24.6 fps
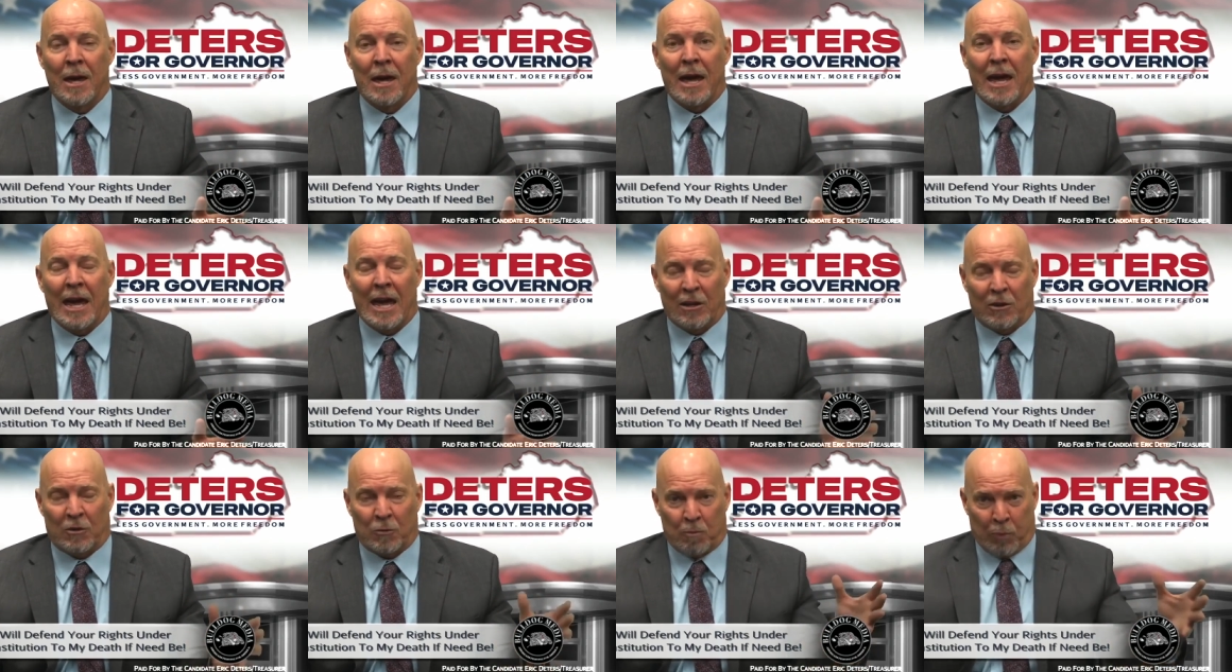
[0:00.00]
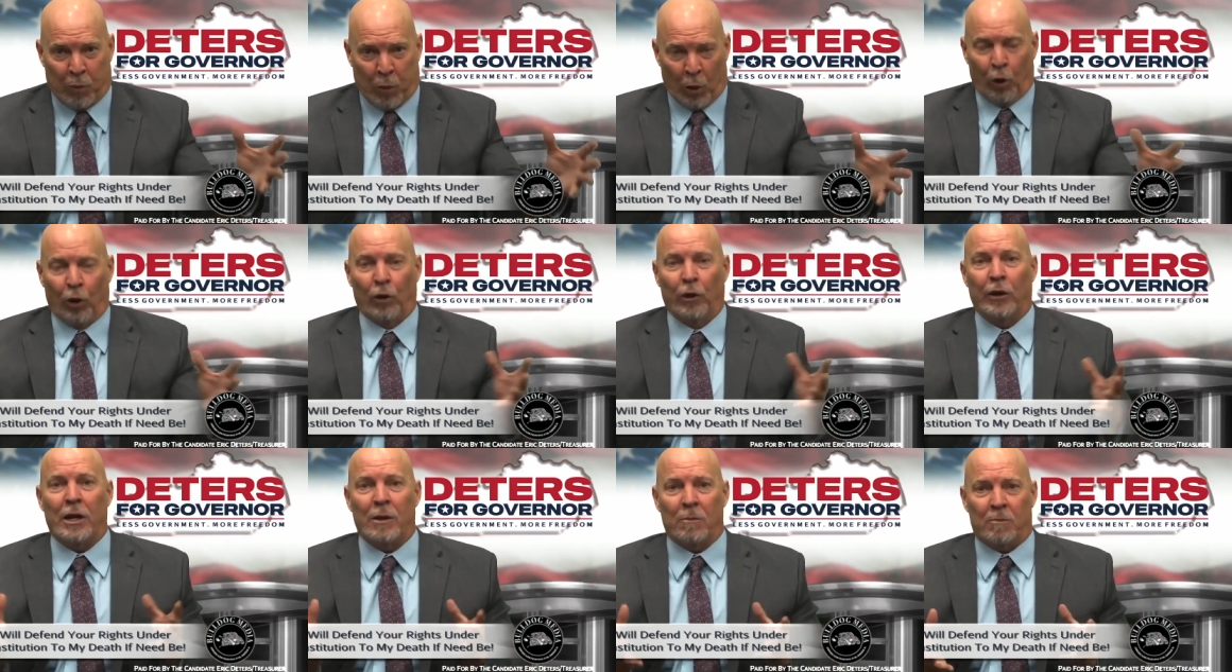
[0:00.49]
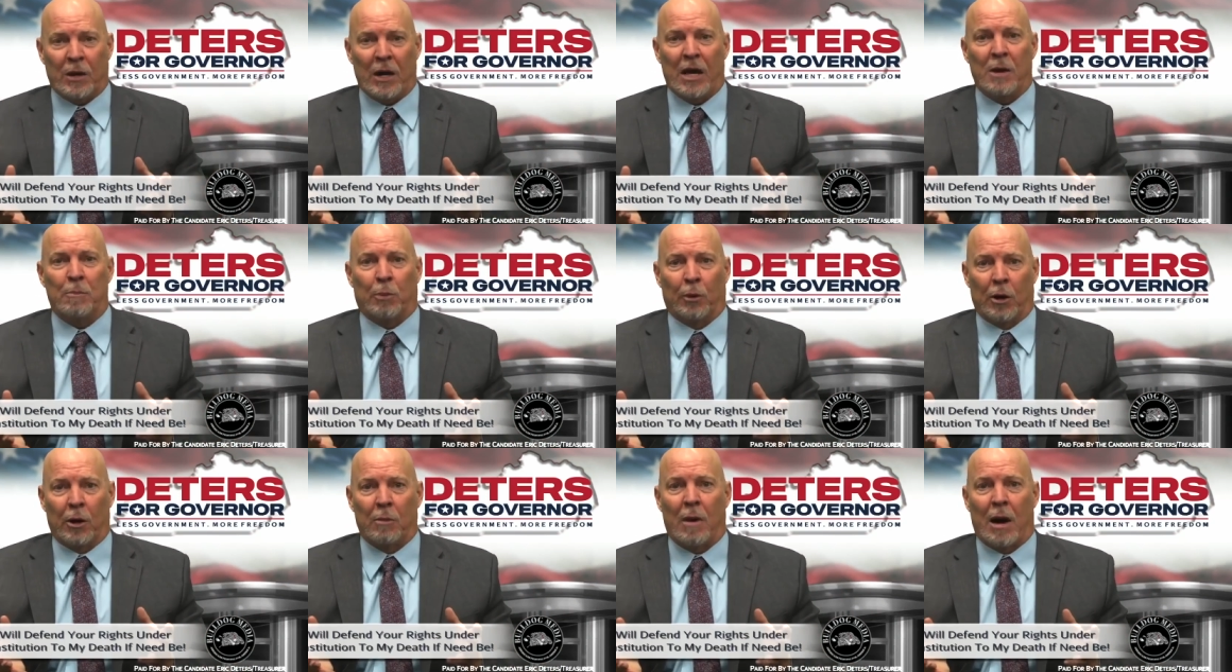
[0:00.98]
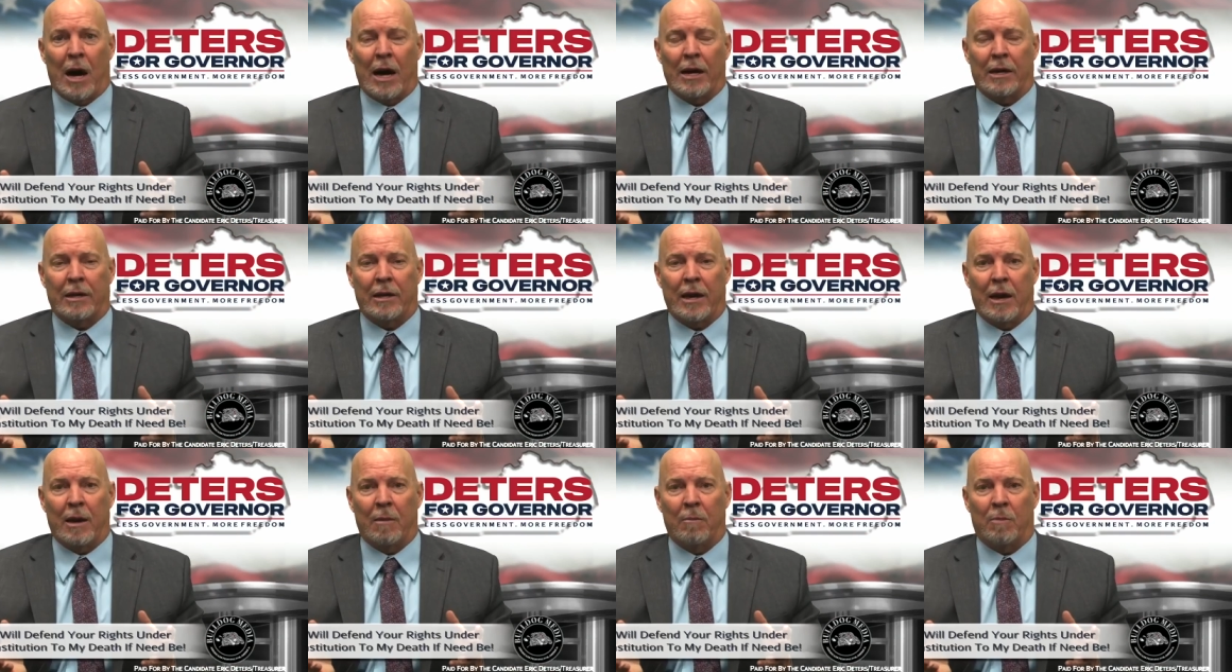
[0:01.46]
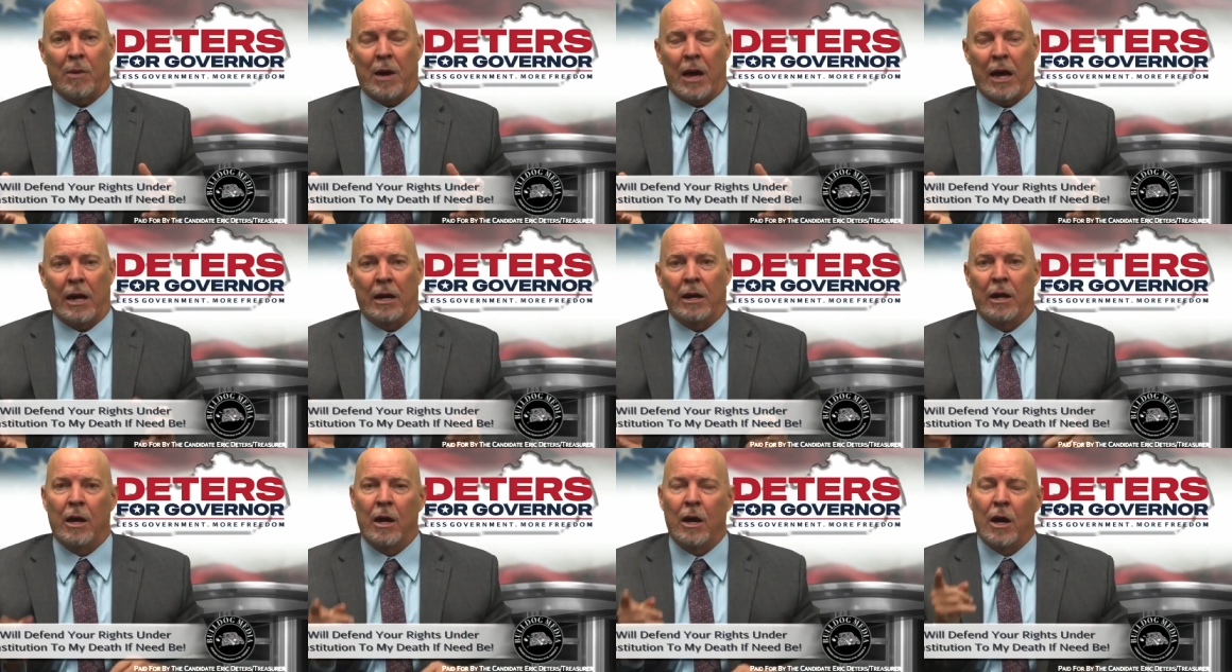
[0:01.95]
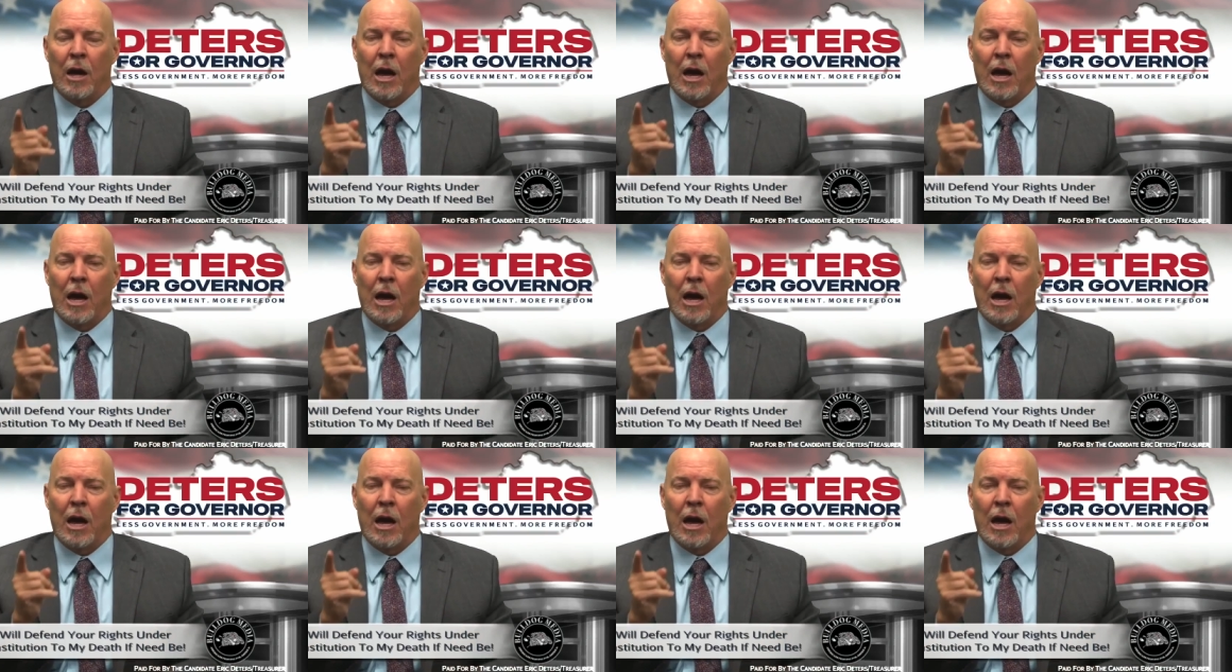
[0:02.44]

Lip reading: It's pulling people to my campaign.